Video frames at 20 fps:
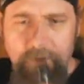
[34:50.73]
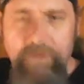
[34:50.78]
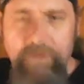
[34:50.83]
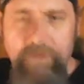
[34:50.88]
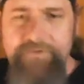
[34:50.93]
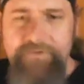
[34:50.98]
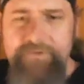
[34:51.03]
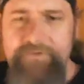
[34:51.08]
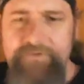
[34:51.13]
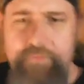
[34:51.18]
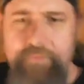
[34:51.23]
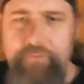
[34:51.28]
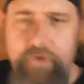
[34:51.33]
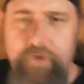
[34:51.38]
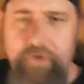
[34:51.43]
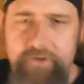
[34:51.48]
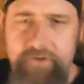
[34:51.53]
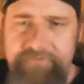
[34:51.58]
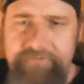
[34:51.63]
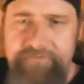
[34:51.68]
Since we're
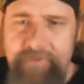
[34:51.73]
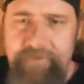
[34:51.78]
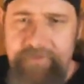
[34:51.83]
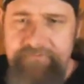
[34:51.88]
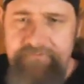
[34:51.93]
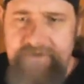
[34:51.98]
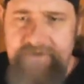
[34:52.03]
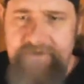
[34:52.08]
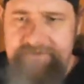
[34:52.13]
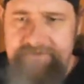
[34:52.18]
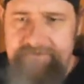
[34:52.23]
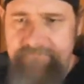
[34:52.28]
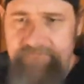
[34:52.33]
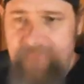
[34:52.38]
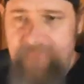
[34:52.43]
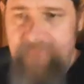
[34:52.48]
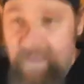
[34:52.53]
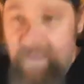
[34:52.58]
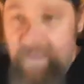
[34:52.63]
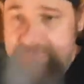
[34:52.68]
on the subject of
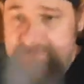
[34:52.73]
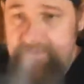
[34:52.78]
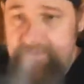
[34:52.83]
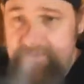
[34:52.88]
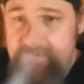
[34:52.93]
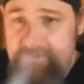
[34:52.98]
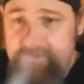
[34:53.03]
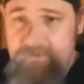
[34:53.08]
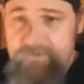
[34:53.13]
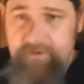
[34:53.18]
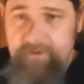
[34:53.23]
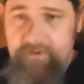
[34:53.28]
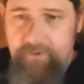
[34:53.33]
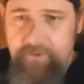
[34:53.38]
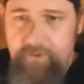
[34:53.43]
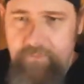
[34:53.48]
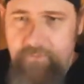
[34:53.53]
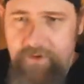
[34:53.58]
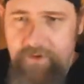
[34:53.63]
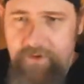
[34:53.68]
Gnostic
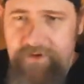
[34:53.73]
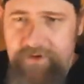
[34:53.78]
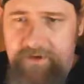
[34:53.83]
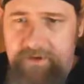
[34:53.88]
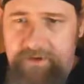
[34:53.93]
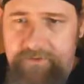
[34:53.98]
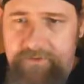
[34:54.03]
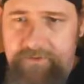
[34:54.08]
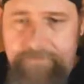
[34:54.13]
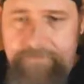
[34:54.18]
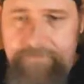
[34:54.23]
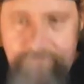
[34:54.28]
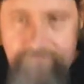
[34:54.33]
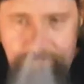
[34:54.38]
writings,